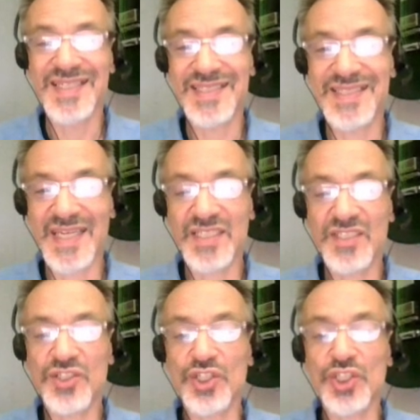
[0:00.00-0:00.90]
Data
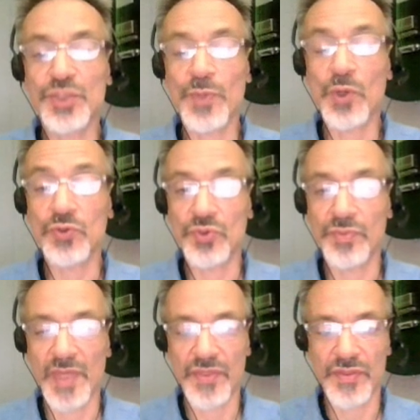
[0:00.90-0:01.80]
disposal
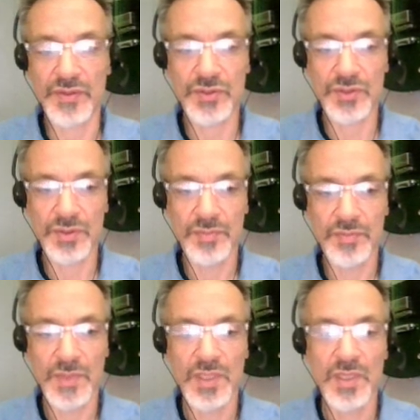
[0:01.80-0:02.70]
methods.
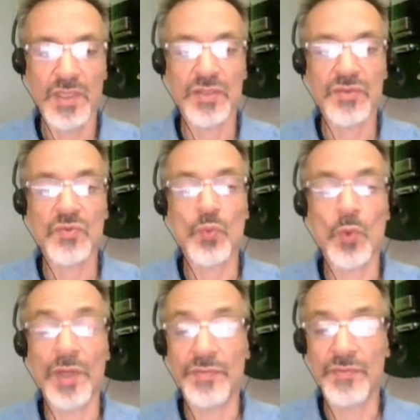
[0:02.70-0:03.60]

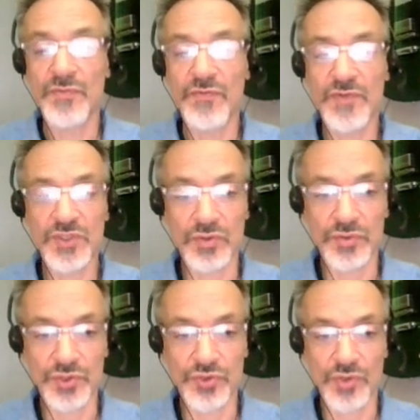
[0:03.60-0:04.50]
1. Physical
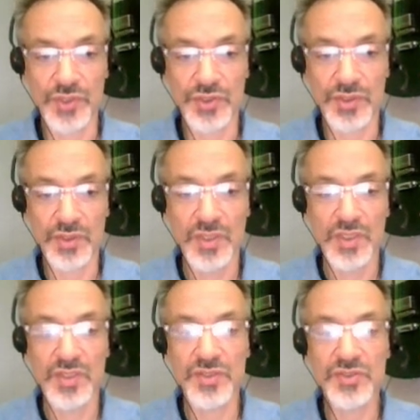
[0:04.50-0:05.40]
destruction.
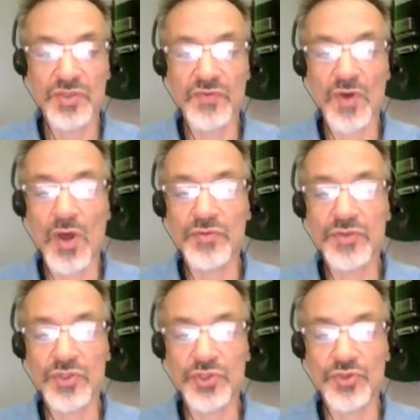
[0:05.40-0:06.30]
This involves
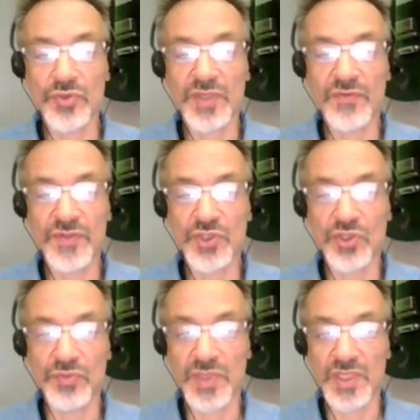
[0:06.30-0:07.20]
destroying physical
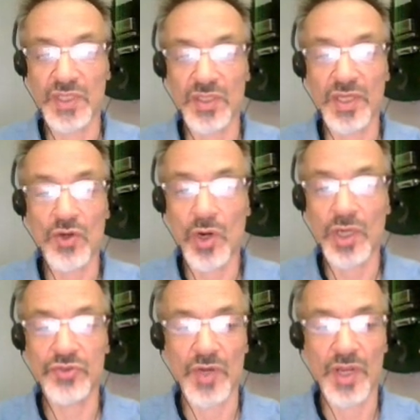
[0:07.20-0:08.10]
media like hard
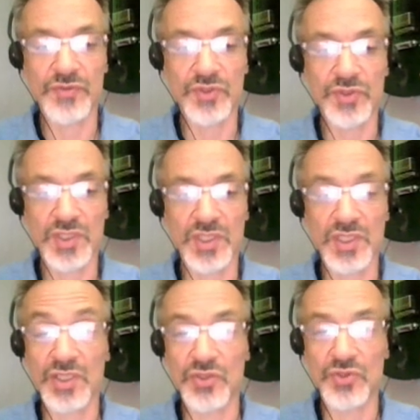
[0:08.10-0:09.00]
drives or
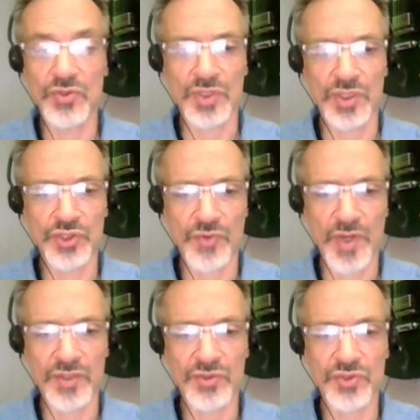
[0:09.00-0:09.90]
CDs using
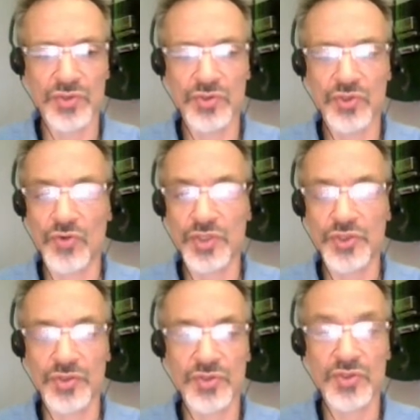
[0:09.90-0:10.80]
shredders,
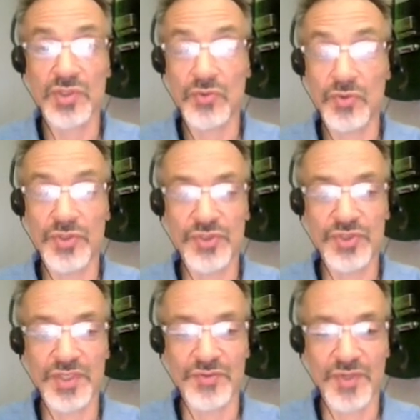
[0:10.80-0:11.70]
crushers, or
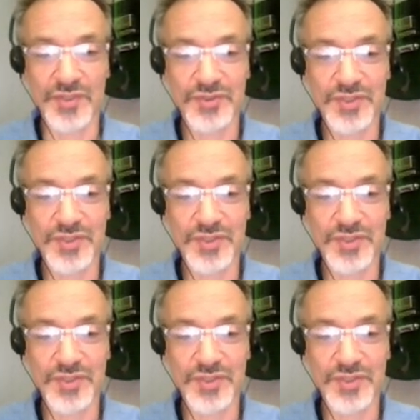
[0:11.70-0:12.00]
incinerators.